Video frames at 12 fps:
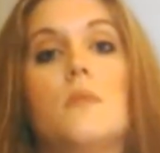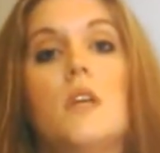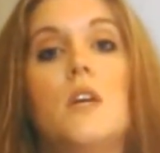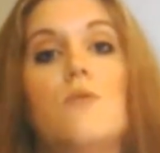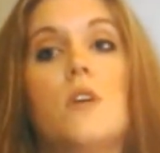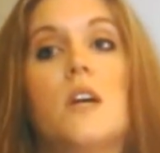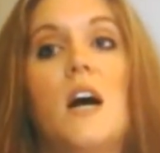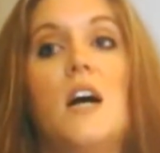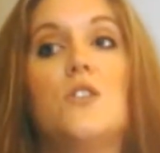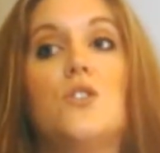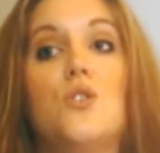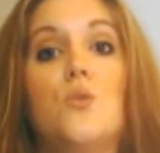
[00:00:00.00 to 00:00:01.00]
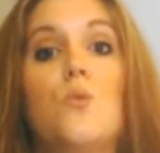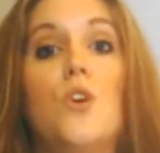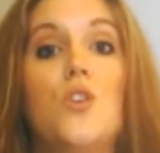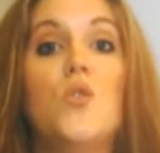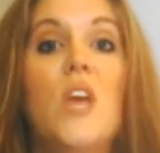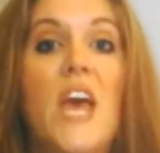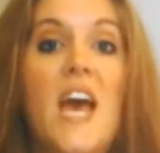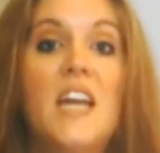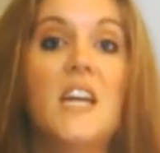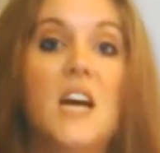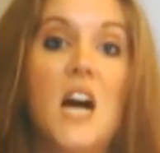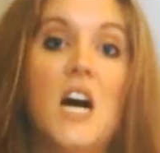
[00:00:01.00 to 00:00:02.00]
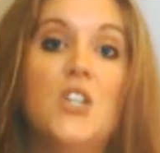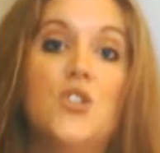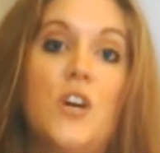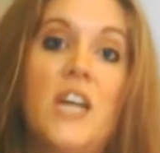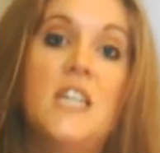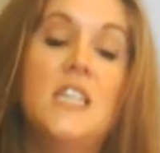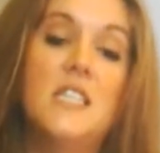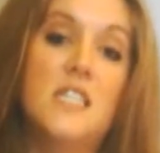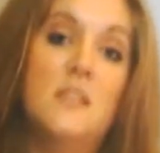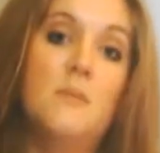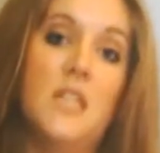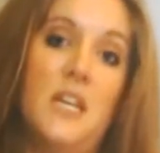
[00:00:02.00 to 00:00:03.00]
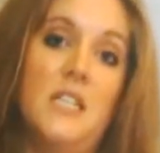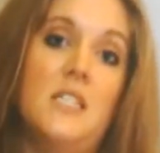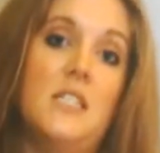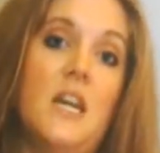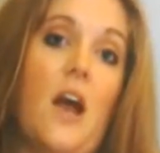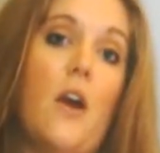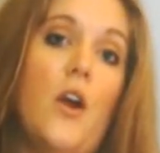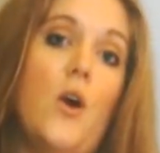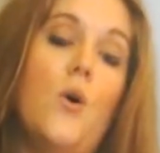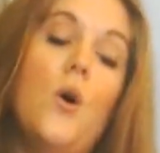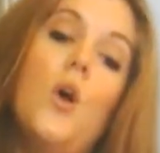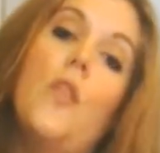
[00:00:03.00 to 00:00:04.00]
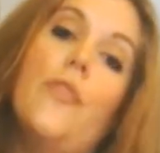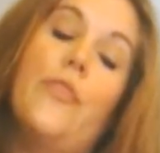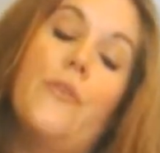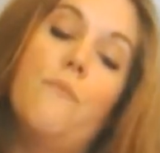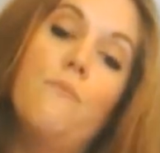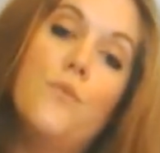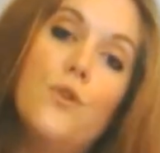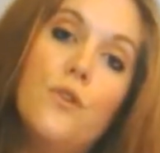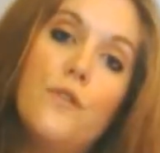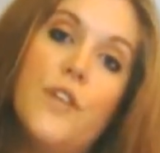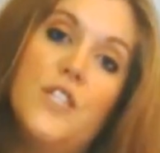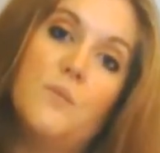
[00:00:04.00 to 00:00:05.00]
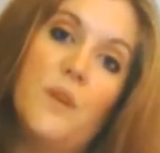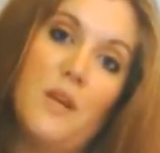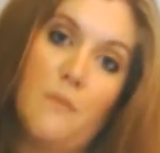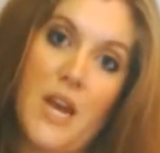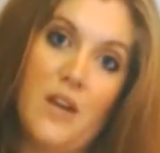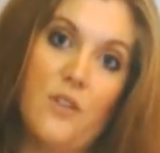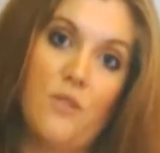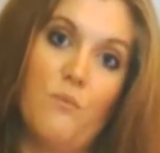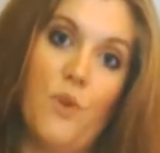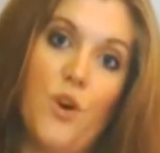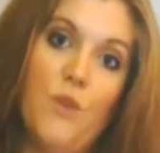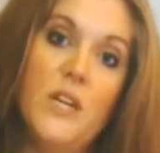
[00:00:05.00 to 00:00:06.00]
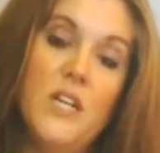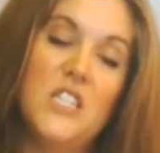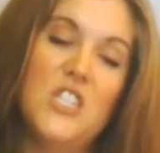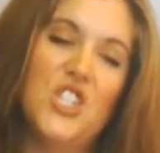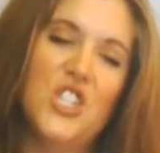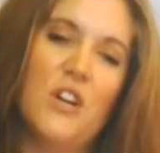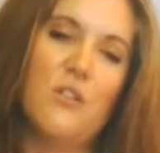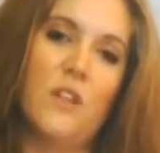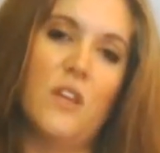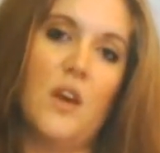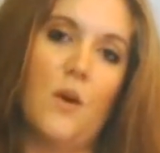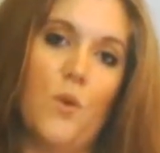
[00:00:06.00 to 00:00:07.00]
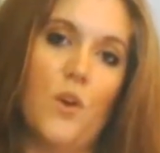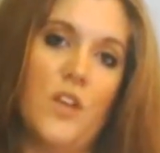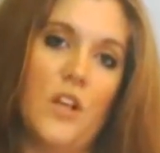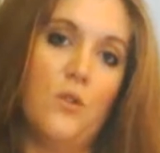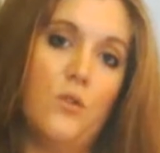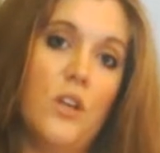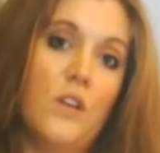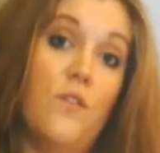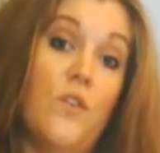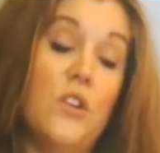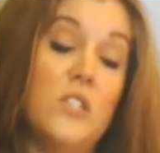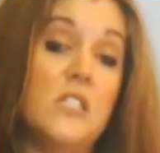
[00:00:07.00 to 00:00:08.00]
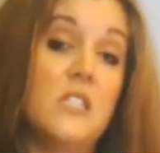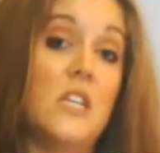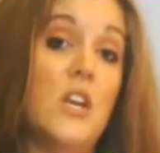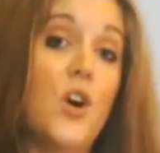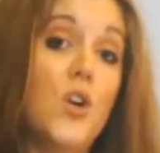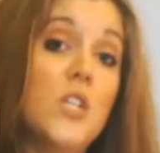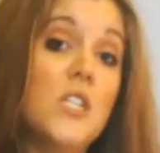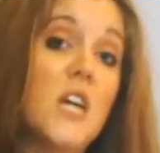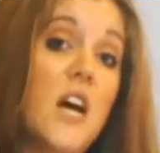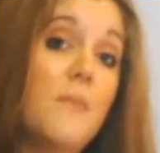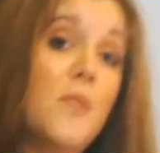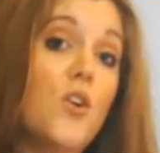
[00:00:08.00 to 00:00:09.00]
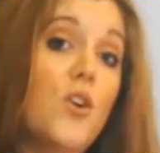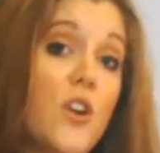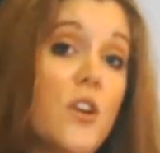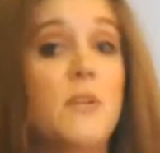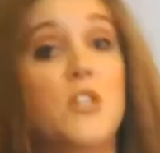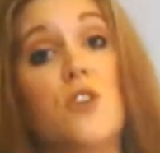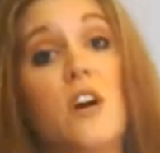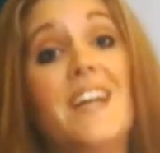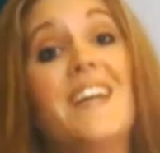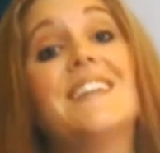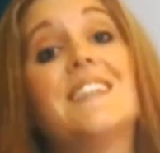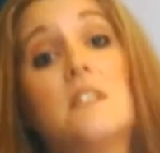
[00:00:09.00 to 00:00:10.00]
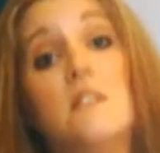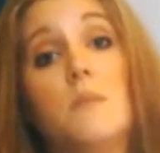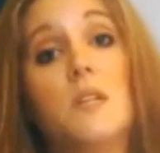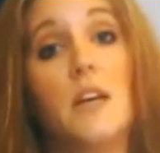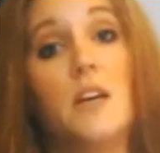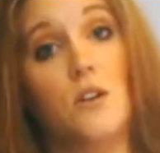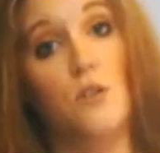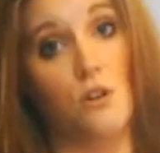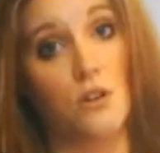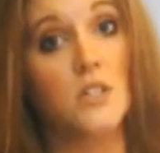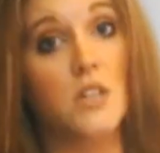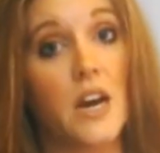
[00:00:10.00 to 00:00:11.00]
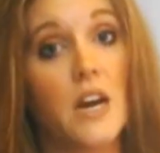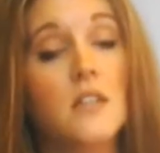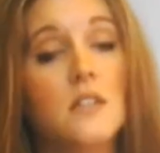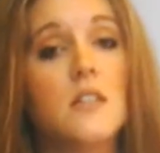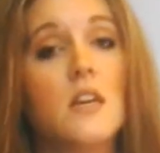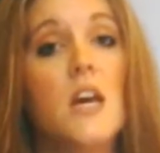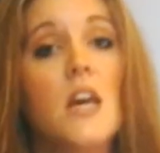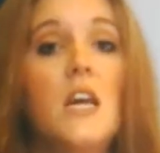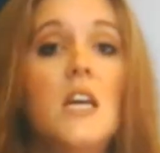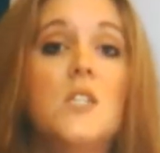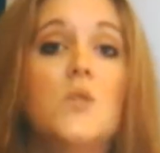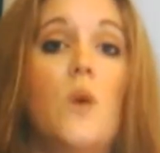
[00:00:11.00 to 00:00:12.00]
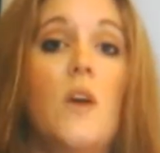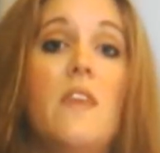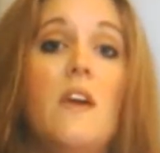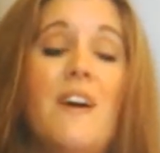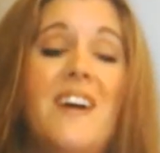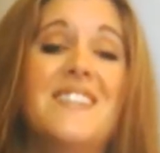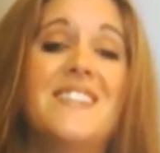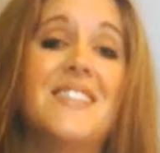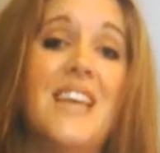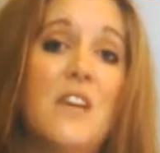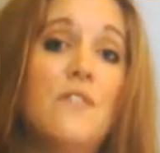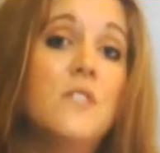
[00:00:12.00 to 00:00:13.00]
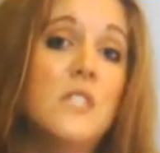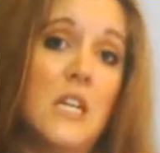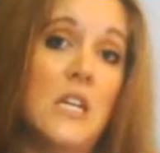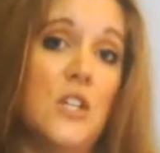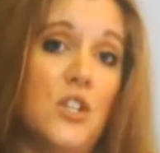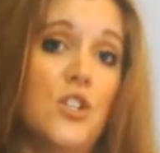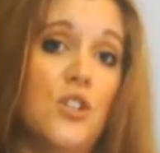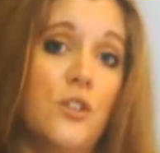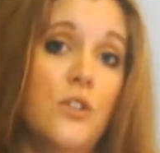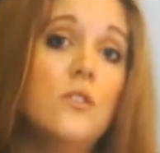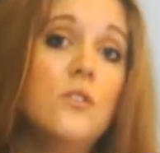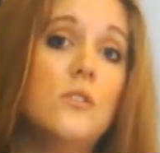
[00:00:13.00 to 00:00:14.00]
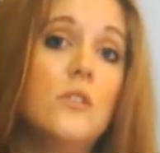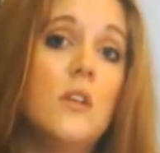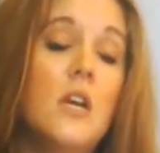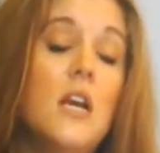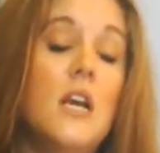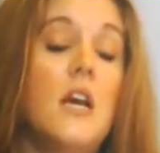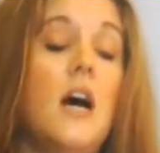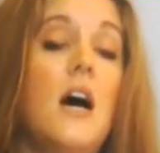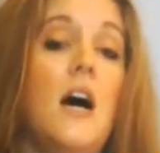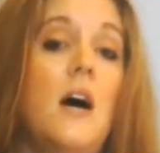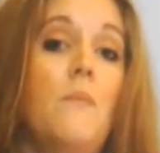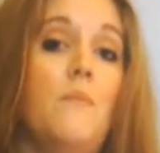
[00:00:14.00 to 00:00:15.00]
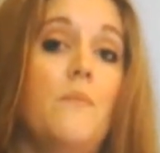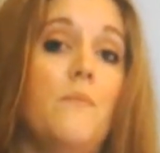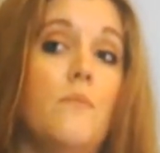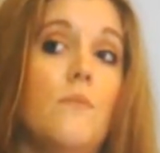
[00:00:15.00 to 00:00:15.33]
in regards to what you can and can't train in a simulated scenario. The move that's being made at the moment is generally that what they're looking for is the only time that you're going to be training in a simulated context is when there are safety issues by